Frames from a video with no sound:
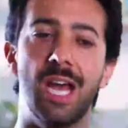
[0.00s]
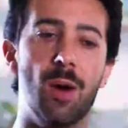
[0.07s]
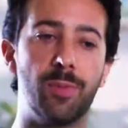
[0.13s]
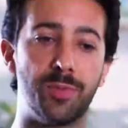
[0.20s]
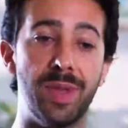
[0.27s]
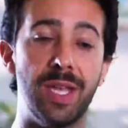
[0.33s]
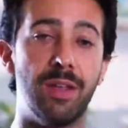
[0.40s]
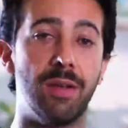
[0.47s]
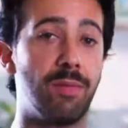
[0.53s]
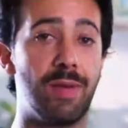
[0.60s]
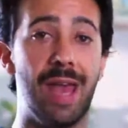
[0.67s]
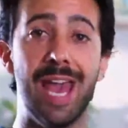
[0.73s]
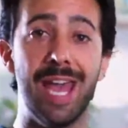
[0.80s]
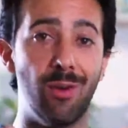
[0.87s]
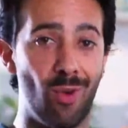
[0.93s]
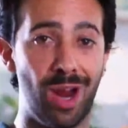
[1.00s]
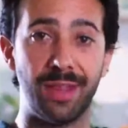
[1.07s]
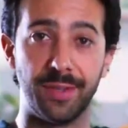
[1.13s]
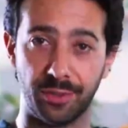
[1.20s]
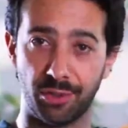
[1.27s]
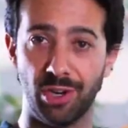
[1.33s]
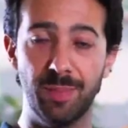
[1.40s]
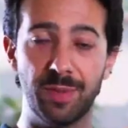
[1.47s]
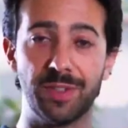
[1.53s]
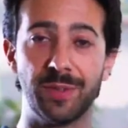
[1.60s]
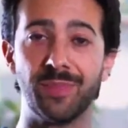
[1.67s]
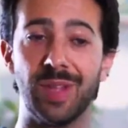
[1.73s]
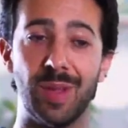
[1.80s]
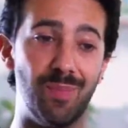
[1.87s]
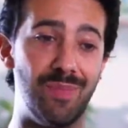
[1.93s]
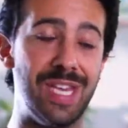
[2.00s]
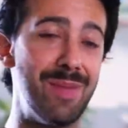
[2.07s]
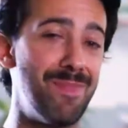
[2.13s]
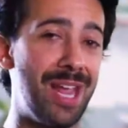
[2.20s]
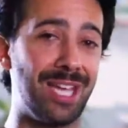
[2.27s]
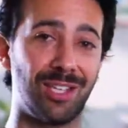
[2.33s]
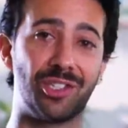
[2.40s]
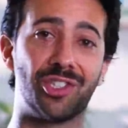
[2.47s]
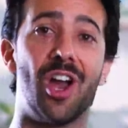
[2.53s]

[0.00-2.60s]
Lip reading: it helped me A, write the script, B, make the